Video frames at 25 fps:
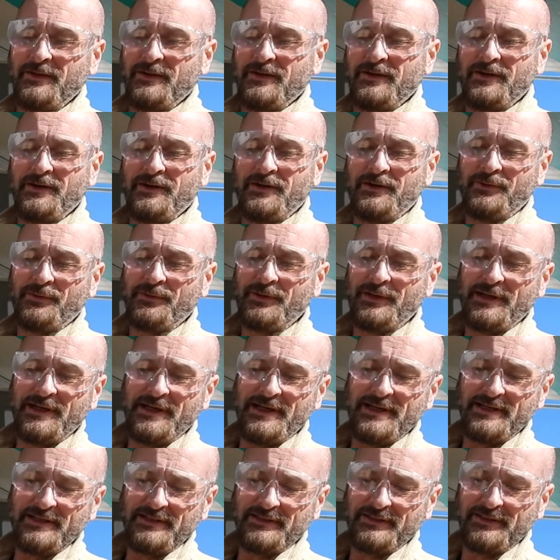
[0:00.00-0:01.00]
All
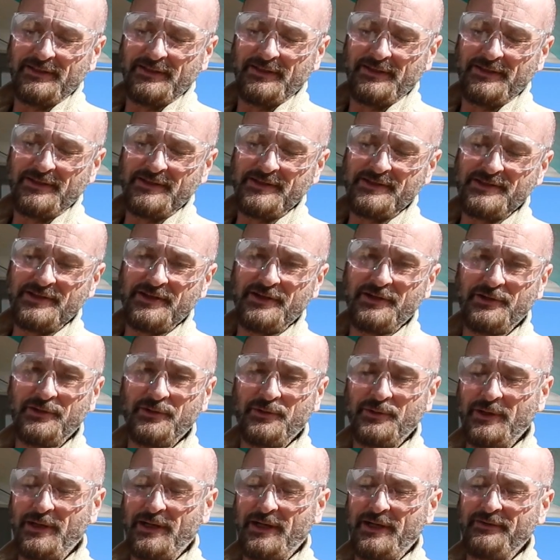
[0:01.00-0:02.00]
right, so
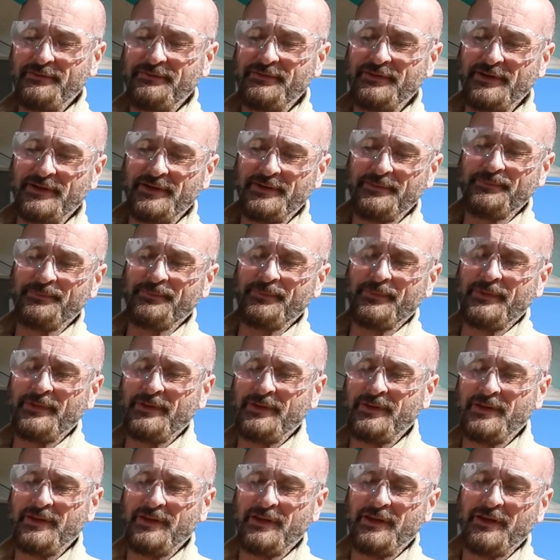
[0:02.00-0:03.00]

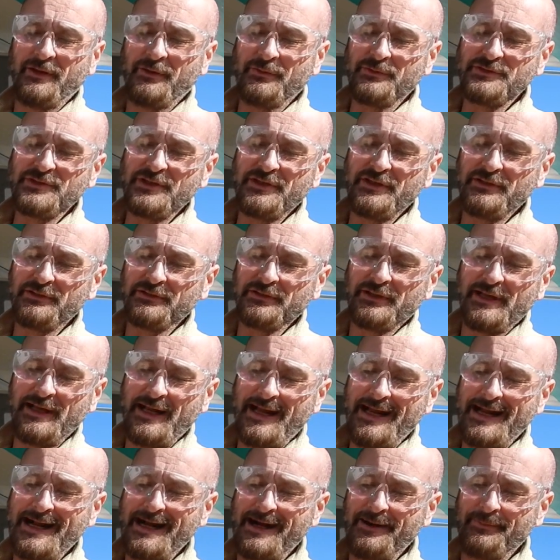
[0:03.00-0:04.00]
there's a little
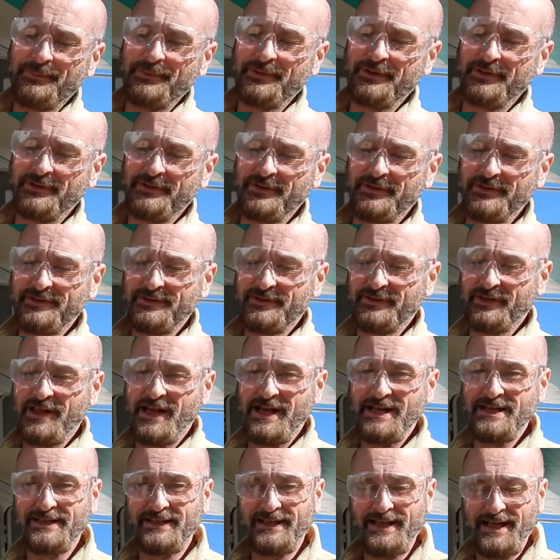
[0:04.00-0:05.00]
gap,
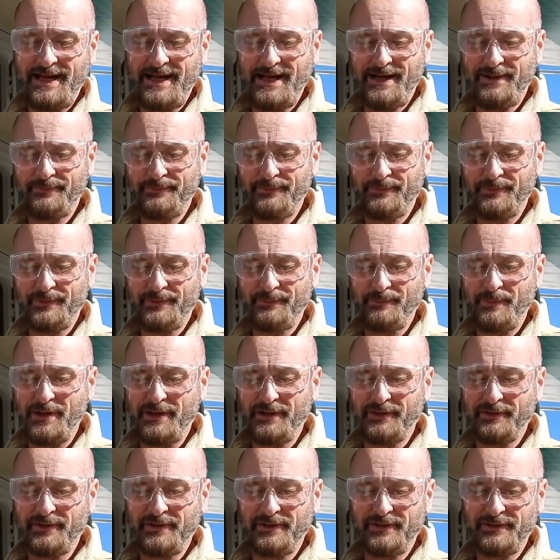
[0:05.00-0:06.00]
slight gap, about
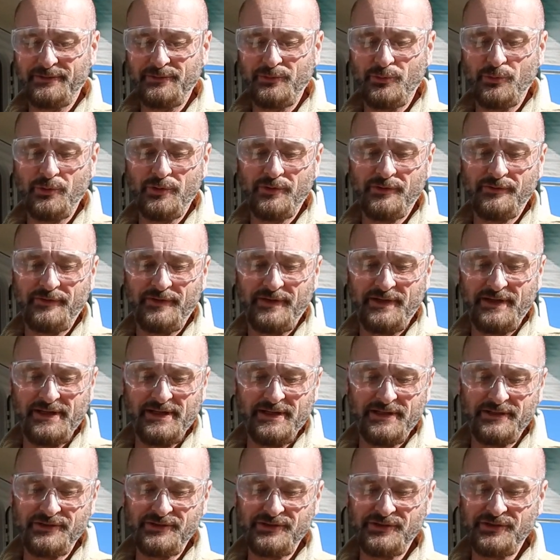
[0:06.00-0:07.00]
1/4 of an
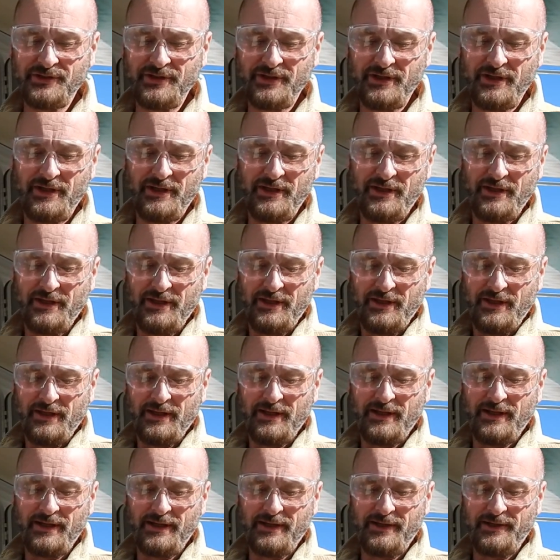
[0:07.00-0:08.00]
inch.
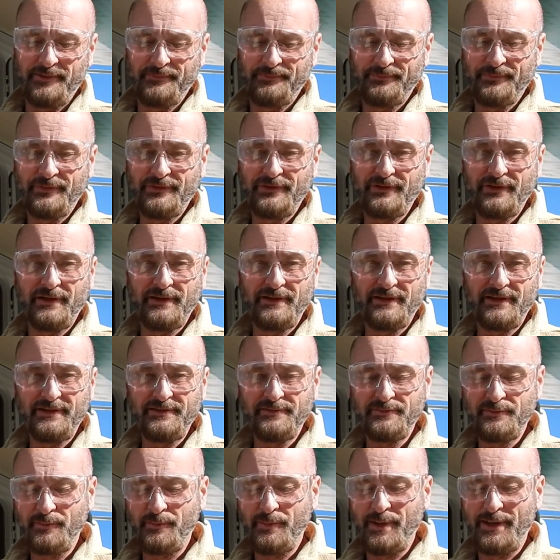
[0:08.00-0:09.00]
So it
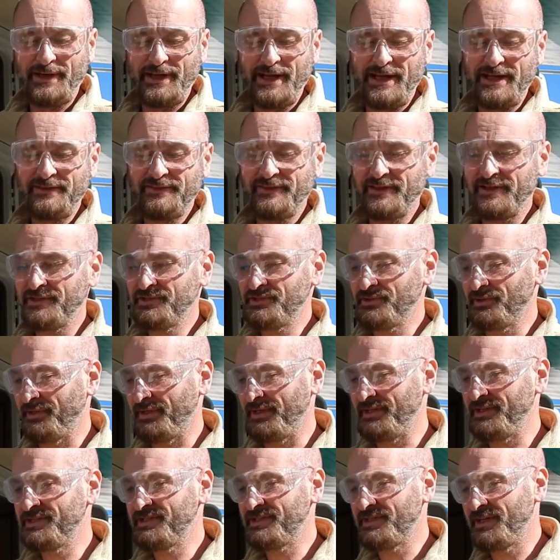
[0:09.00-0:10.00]
leaves me about 1/8 inch on
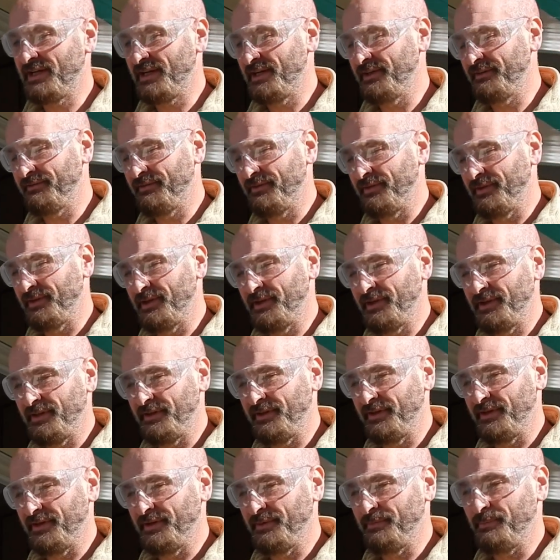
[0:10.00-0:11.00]
each side of
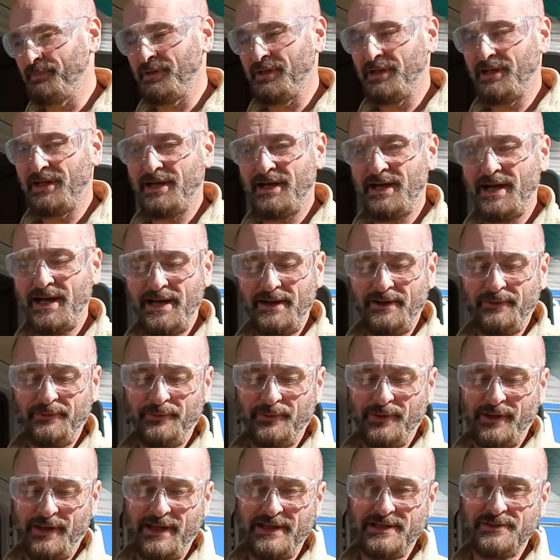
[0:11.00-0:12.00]
the ply,
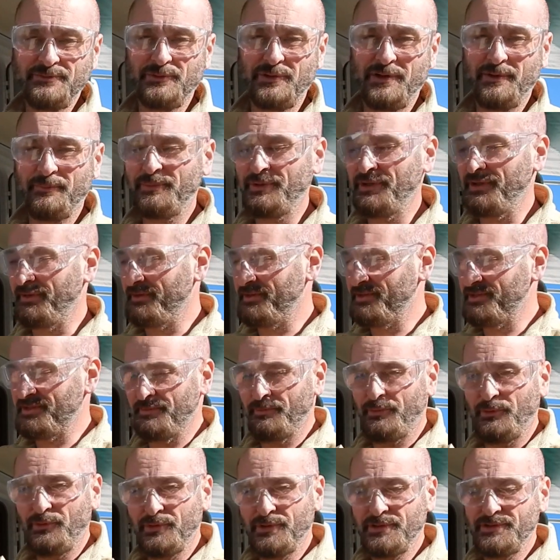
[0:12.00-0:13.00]
and that's where I'm putting the
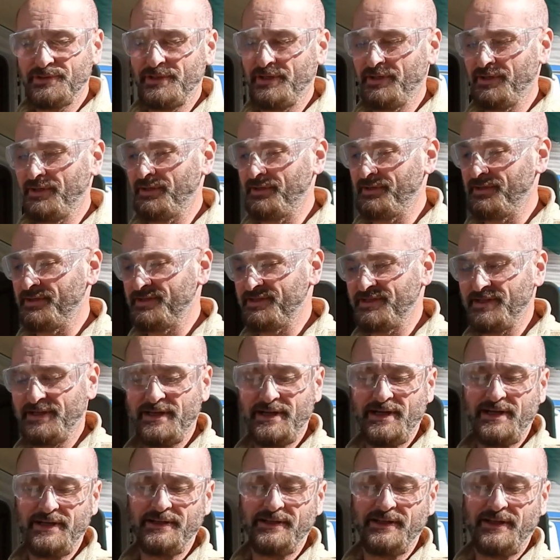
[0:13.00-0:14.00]
supports on the
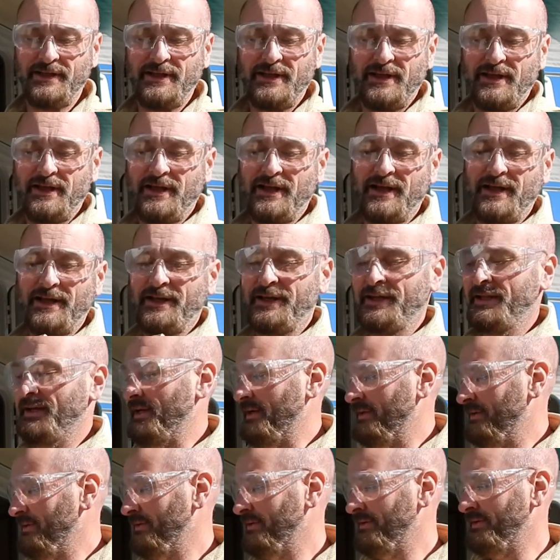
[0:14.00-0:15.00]
side. And
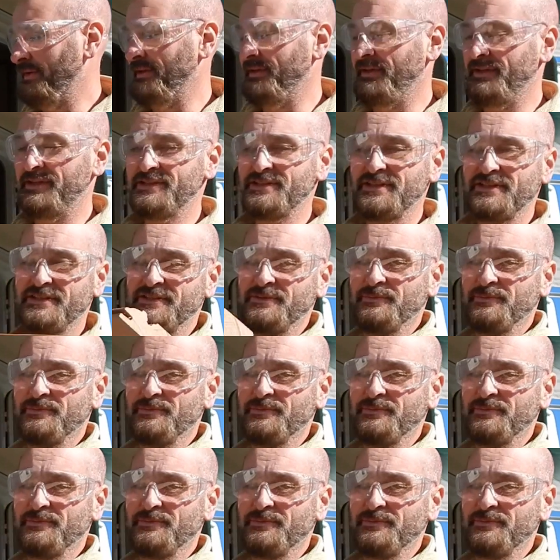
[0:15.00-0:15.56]
then this is the